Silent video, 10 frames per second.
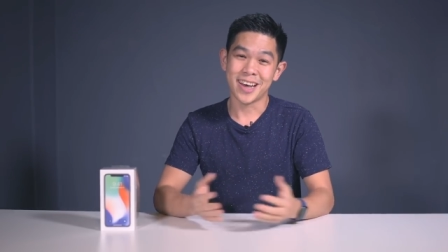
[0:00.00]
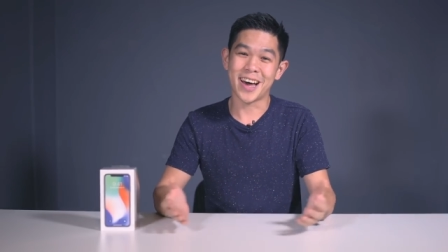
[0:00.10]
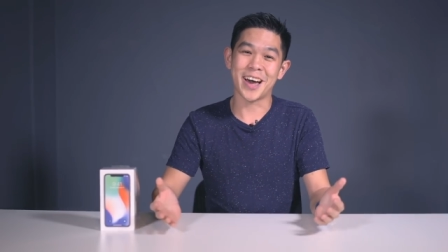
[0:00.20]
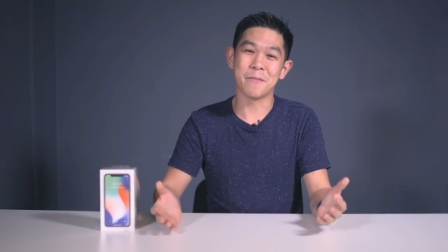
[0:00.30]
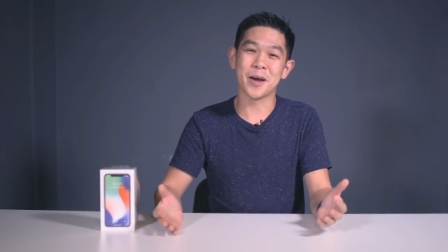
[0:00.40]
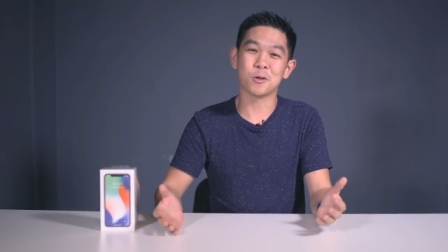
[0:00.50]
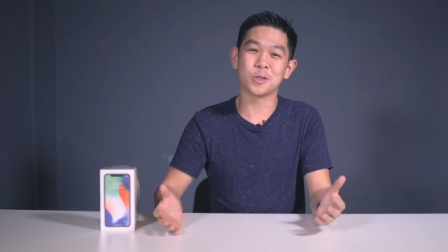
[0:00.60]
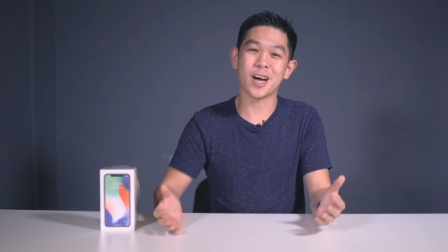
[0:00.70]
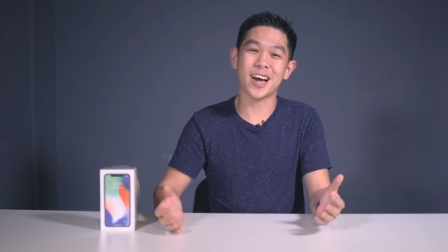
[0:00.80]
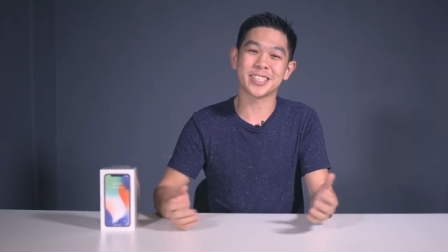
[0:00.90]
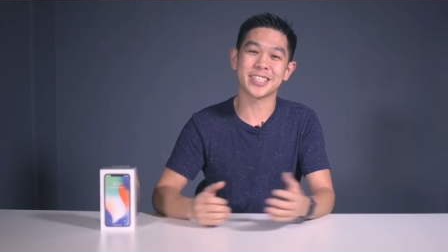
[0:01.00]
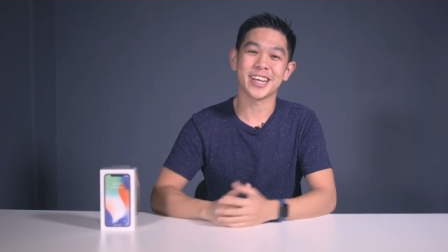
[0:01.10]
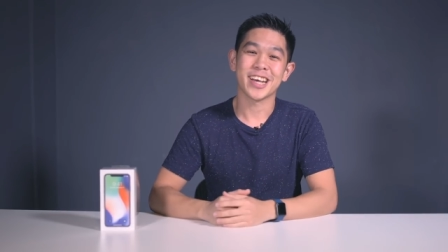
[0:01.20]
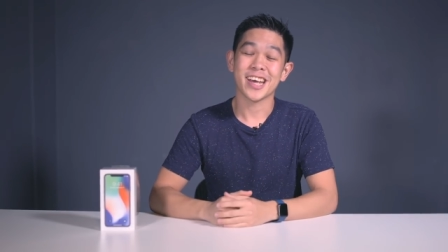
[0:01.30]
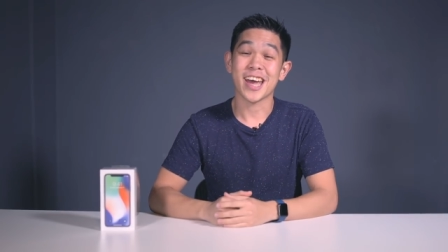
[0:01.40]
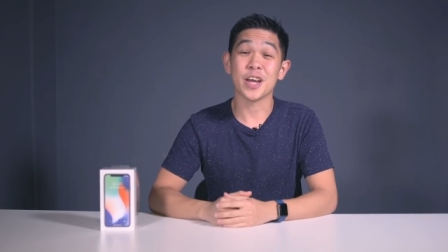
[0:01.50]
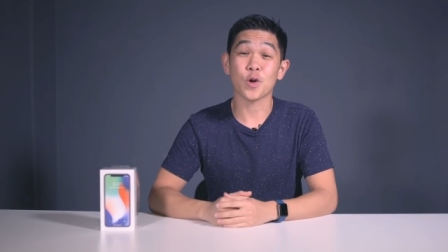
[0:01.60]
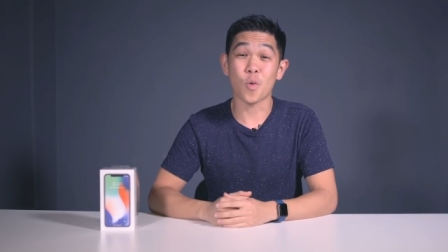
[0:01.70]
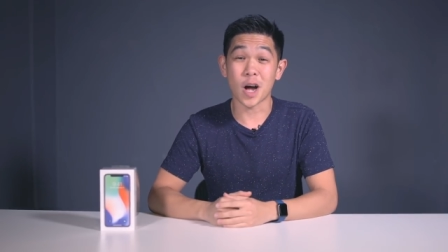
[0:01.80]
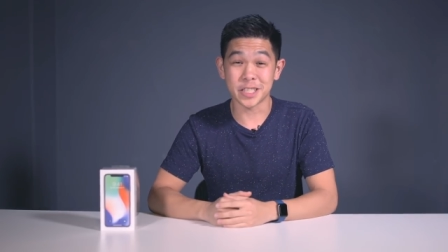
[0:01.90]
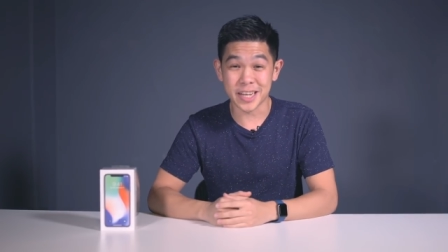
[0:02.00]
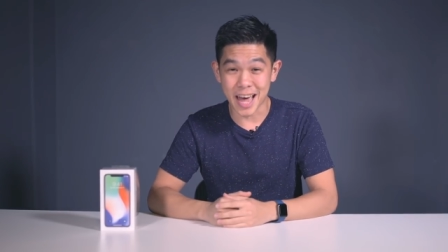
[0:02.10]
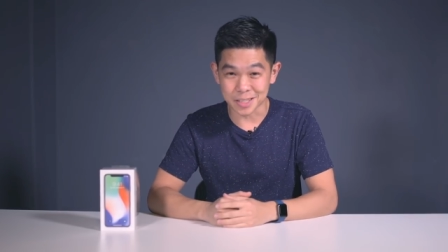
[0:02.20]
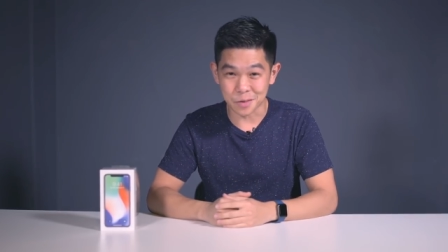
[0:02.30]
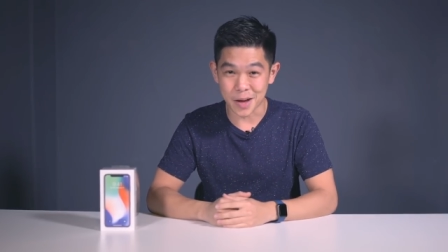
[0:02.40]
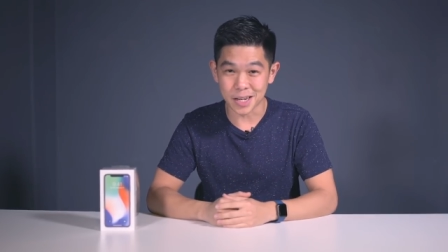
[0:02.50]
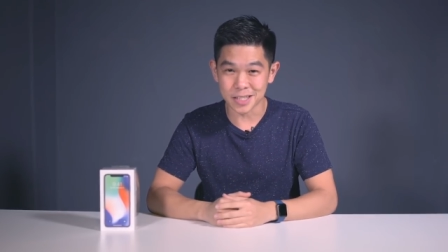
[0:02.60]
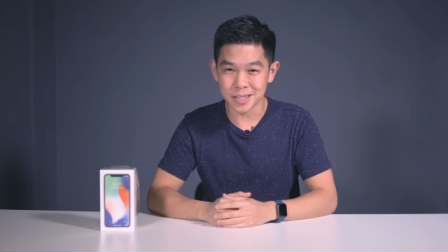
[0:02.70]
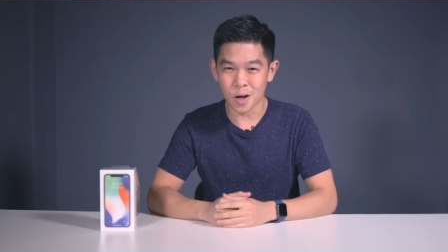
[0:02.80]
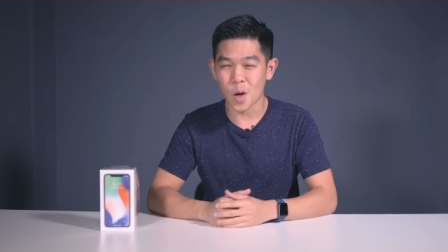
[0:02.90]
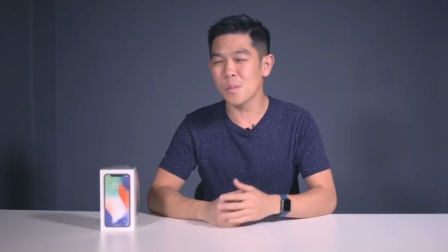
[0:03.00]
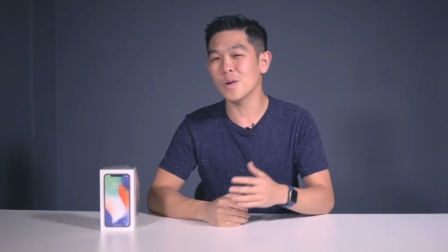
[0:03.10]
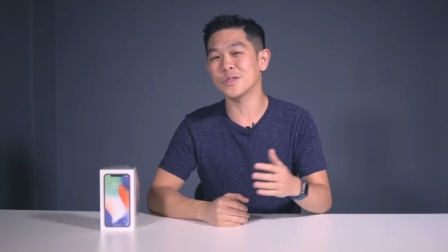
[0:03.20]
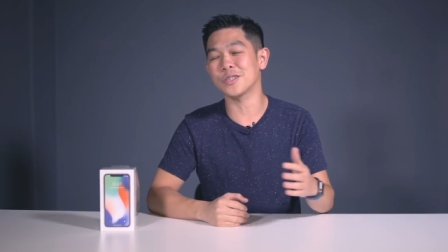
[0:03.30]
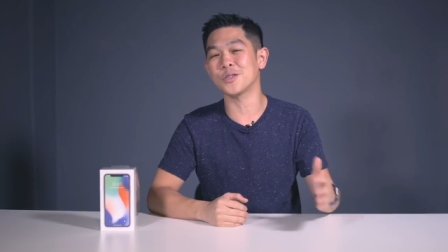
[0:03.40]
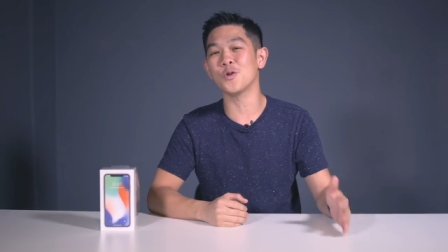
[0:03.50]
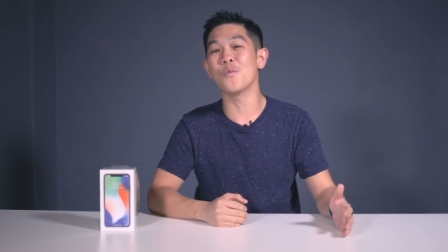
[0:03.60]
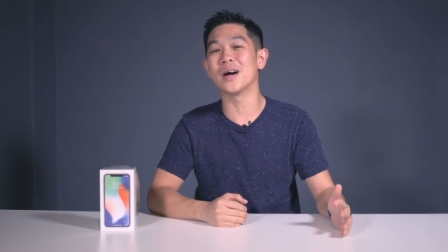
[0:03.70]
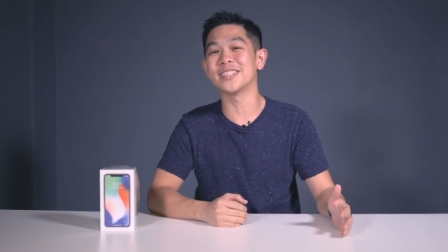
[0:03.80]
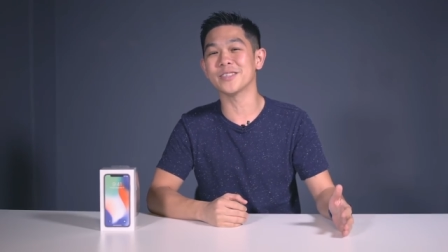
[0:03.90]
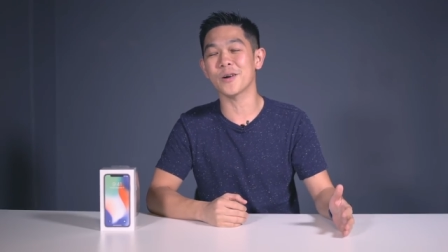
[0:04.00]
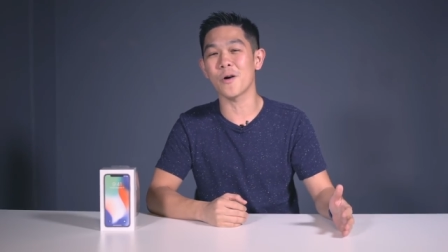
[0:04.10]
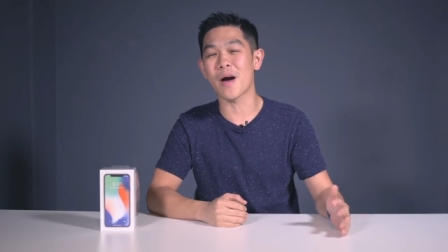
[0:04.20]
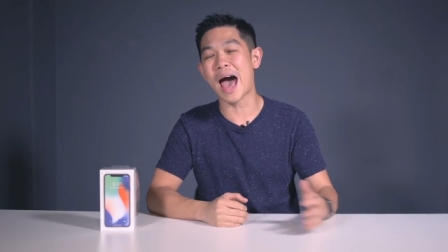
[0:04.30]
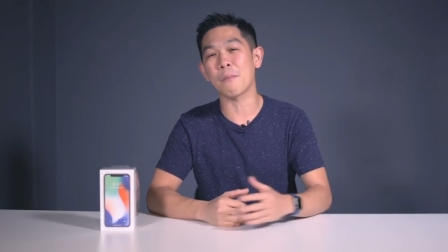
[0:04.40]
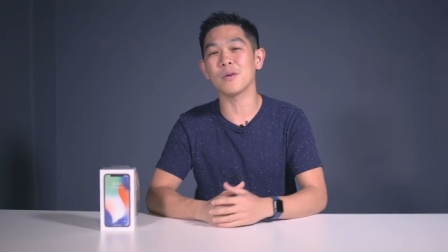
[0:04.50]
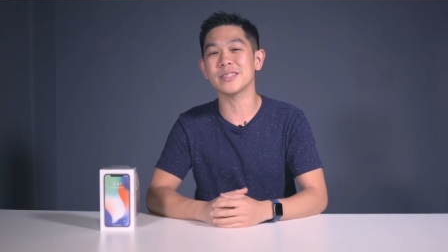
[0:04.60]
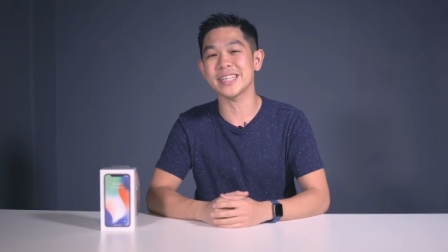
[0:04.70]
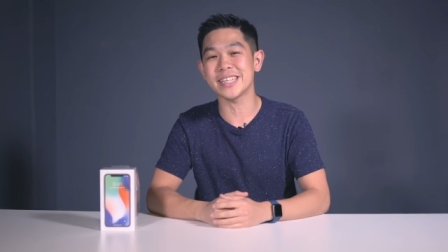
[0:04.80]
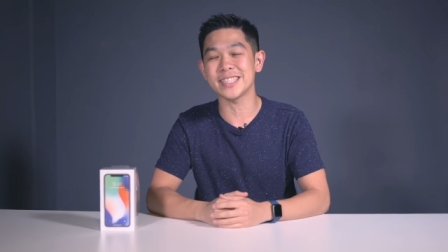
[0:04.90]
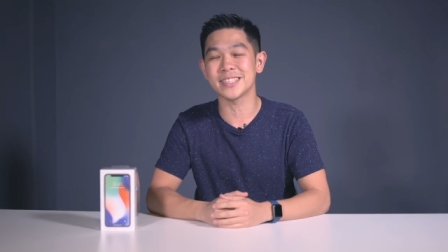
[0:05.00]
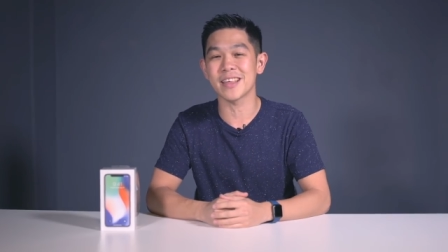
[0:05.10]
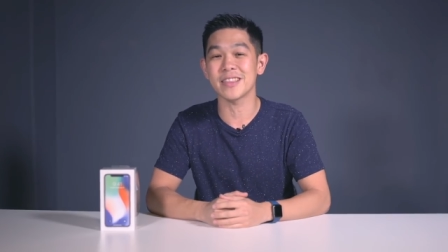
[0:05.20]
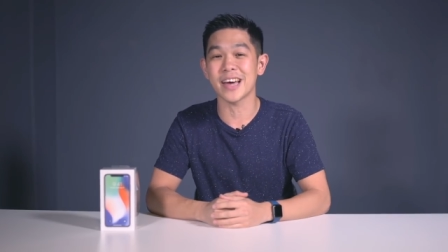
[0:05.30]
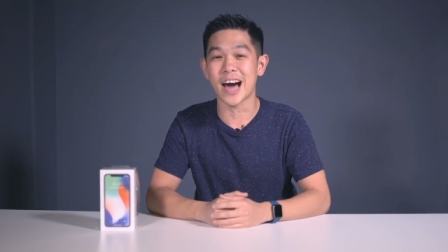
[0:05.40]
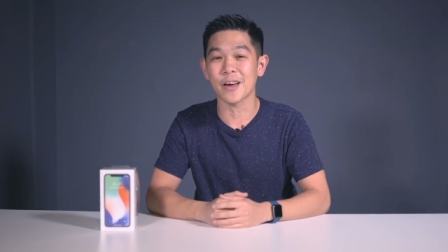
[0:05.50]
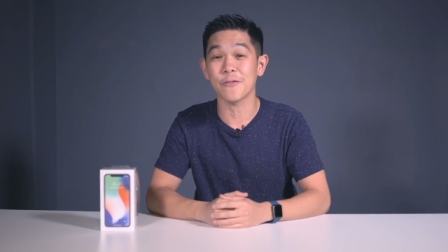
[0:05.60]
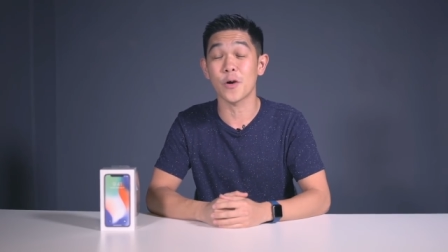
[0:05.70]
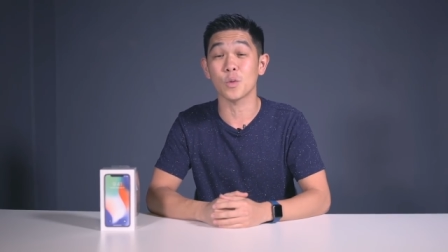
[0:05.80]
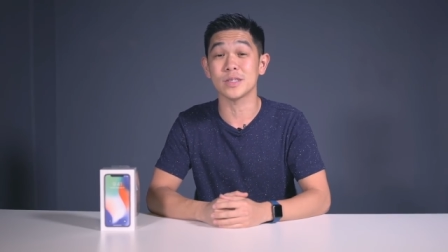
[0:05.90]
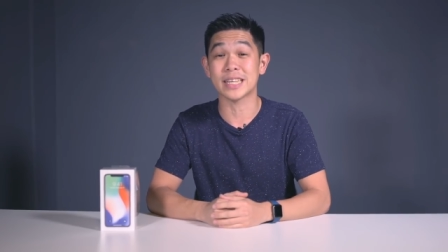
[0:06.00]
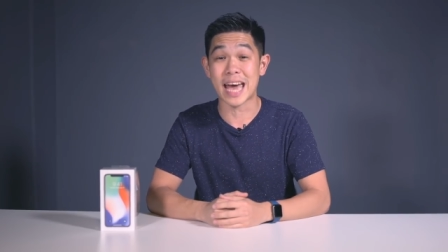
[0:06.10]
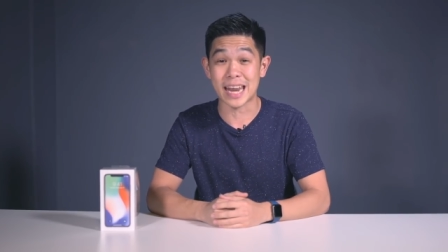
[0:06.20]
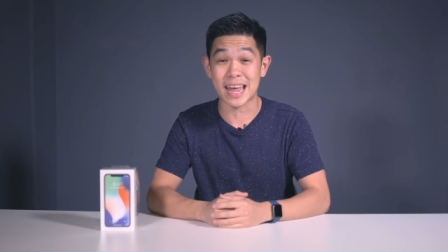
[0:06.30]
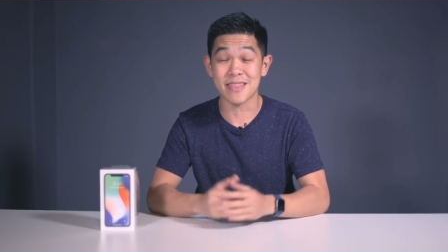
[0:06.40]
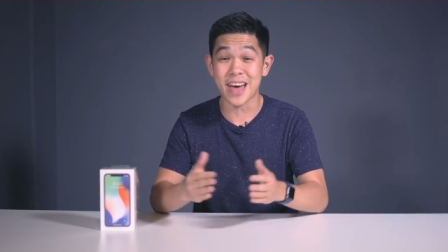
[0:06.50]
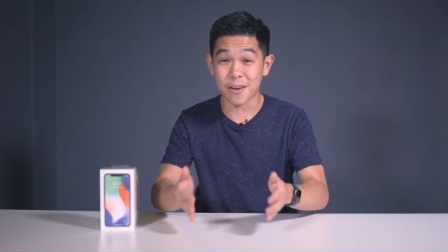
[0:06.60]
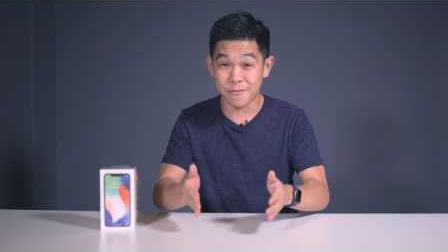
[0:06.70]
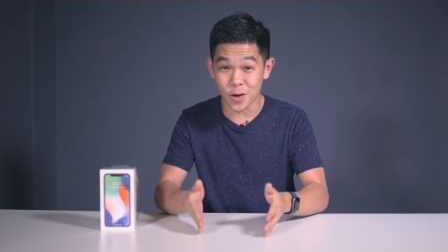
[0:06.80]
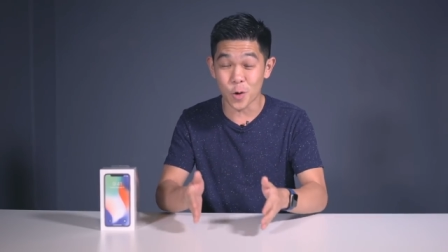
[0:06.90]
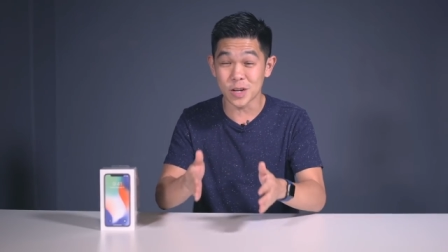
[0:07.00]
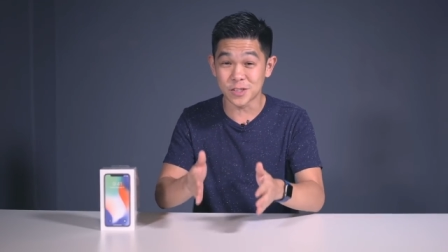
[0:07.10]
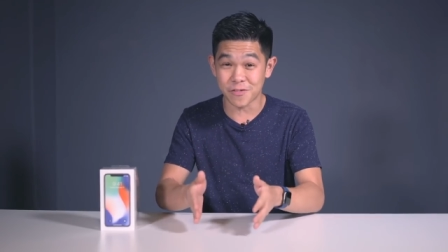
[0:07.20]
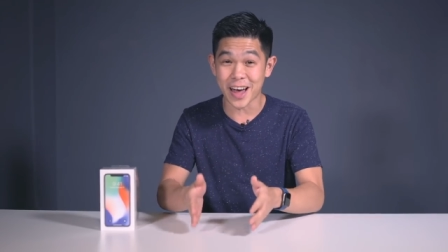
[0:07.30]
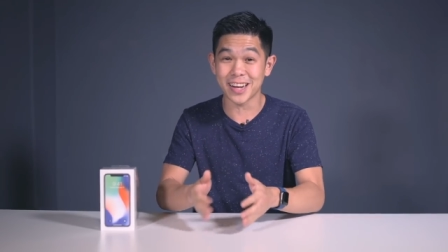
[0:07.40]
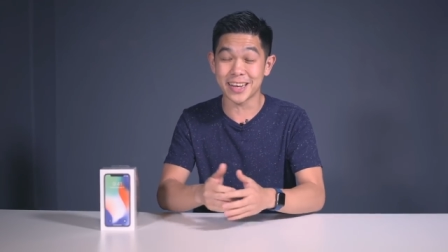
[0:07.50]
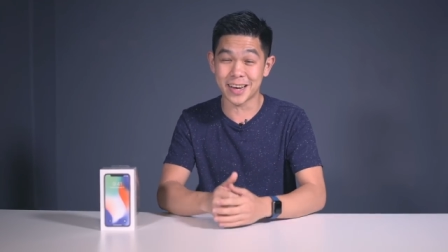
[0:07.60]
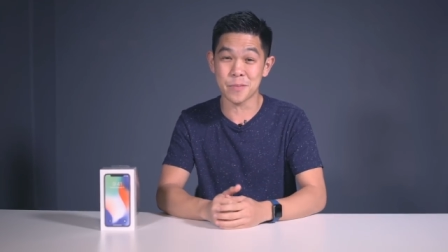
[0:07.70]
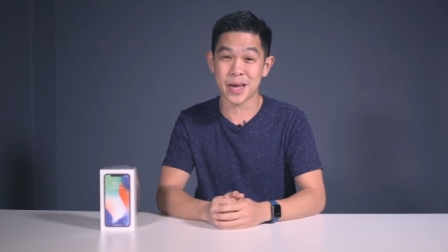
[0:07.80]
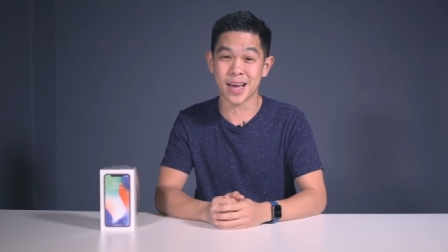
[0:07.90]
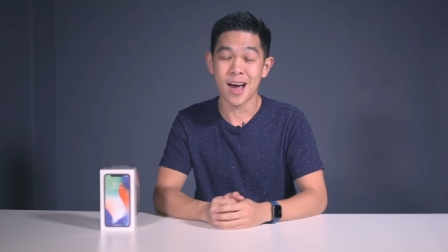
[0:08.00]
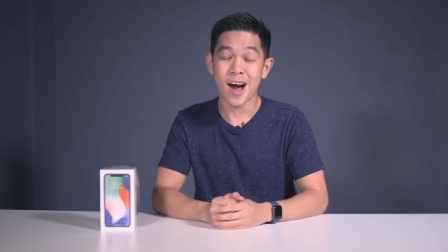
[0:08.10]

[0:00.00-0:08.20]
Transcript: Hi, I'm Michael Josh, and you're watching Gadget Match. Almost 2 months ago, Apple teased the iPhone X, and that phone is finally coming